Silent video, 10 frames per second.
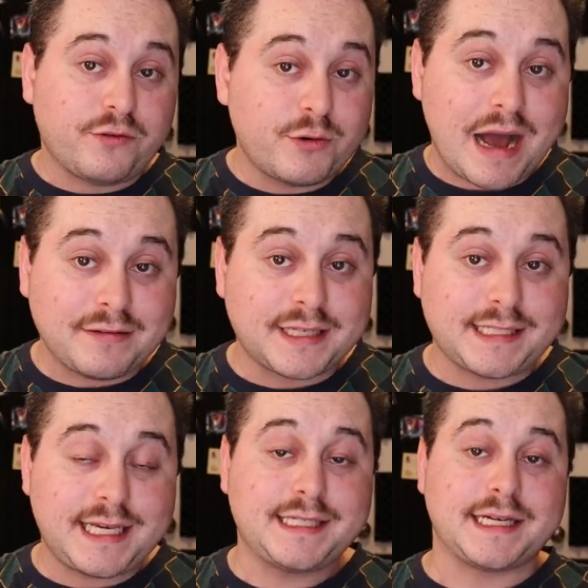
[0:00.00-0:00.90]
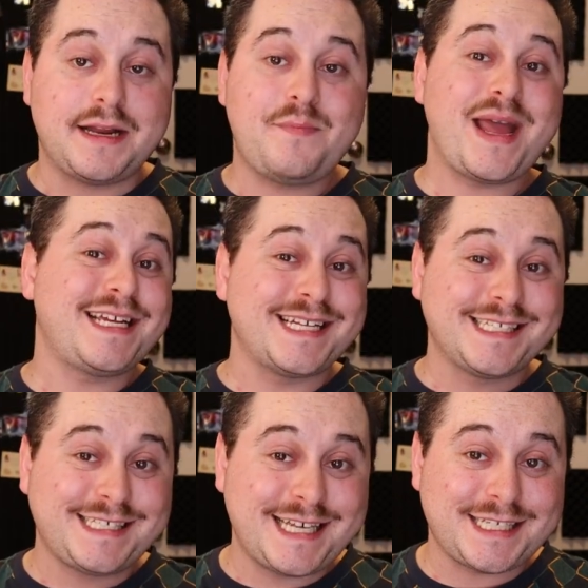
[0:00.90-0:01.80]
Throughout the season, Ben
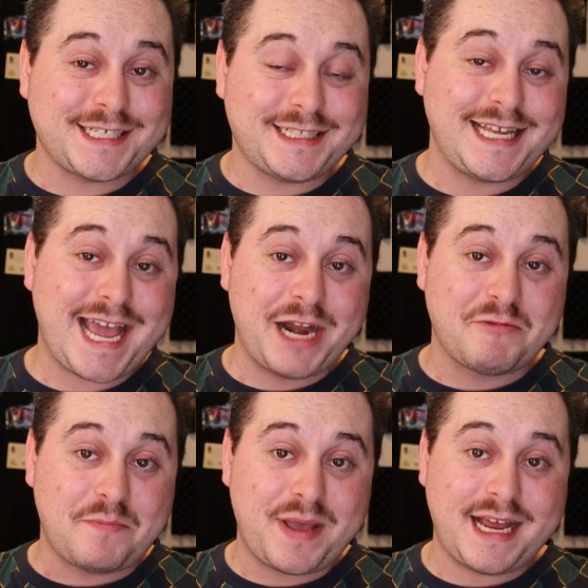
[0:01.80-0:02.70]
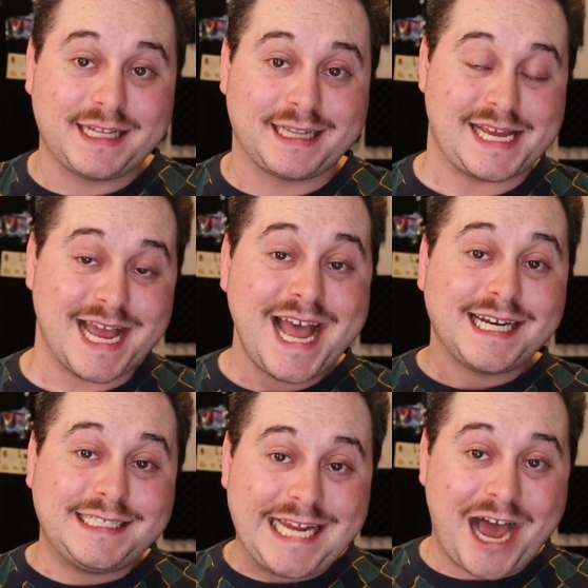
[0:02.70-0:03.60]
consistently and repeatedly
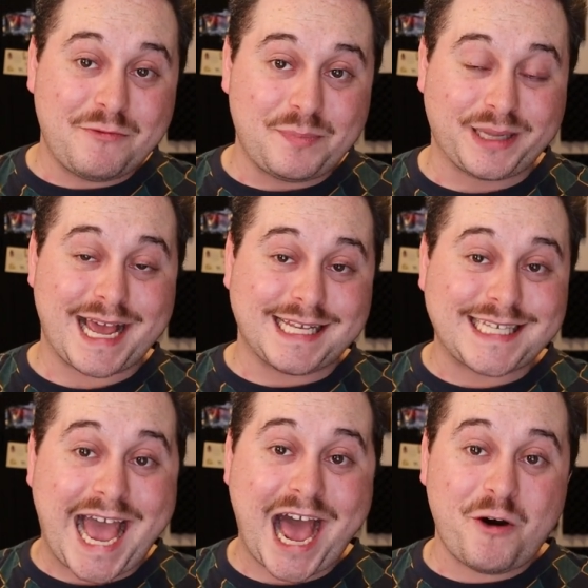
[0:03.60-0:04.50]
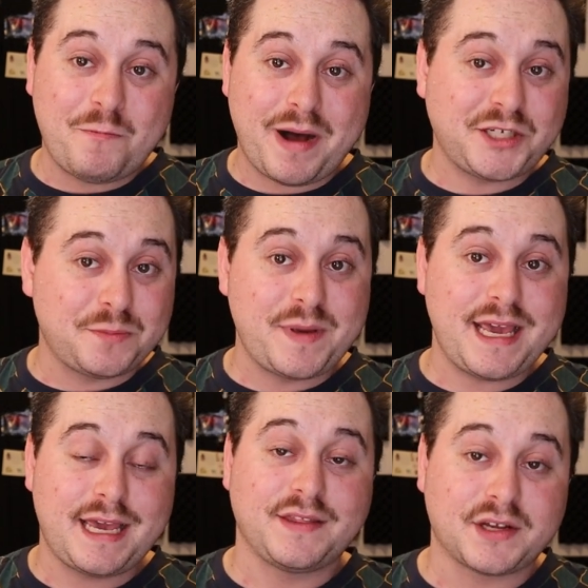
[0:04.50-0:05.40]
downplays how much
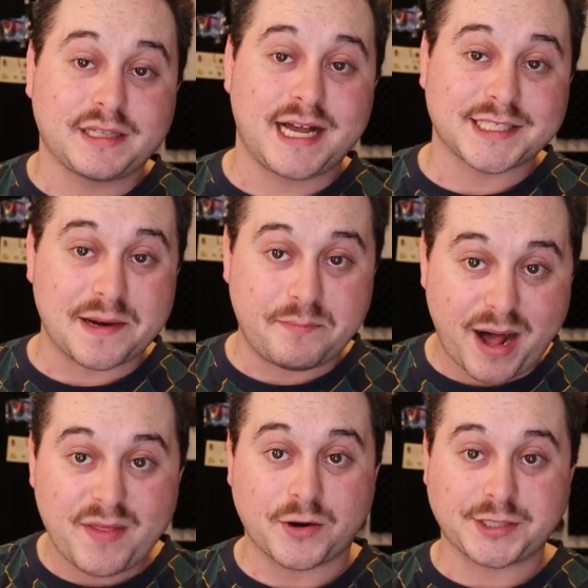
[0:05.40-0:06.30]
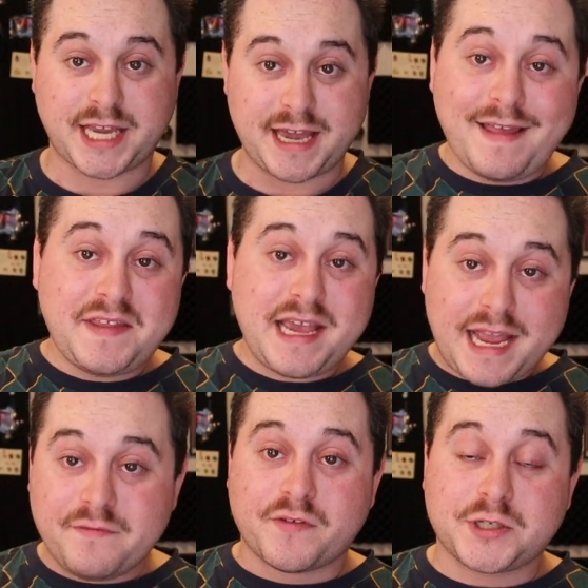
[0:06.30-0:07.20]
being in the closet bothers him. And
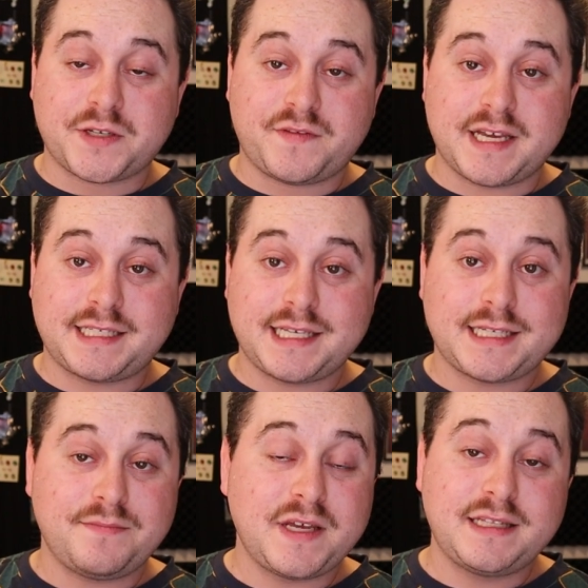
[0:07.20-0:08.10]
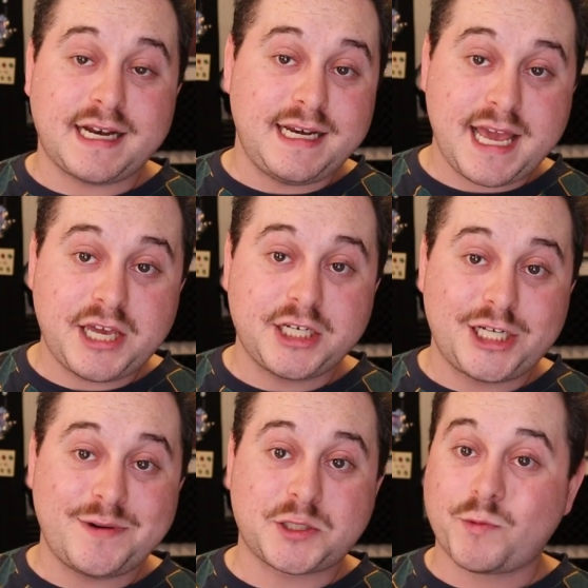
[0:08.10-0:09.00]
the inverse of this is something that Nick
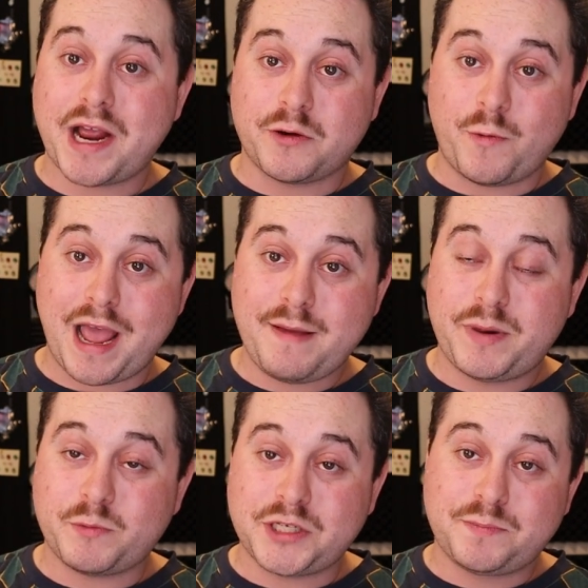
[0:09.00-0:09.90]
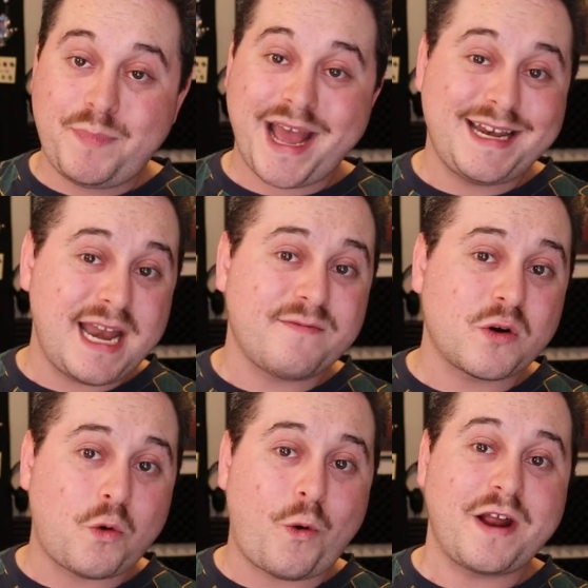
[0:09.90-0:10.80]
intuits right away, but which Ben
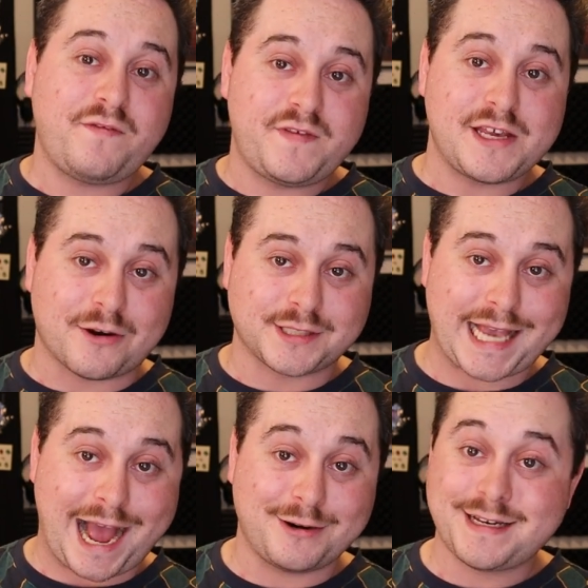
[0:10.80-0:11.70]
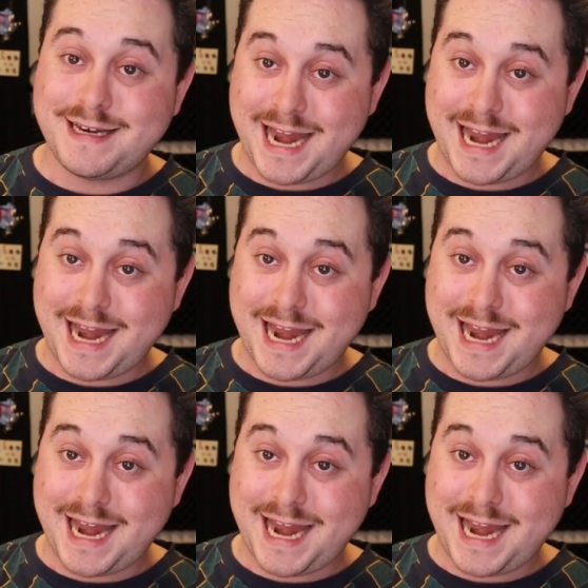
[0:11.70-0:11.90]
never quite figures out.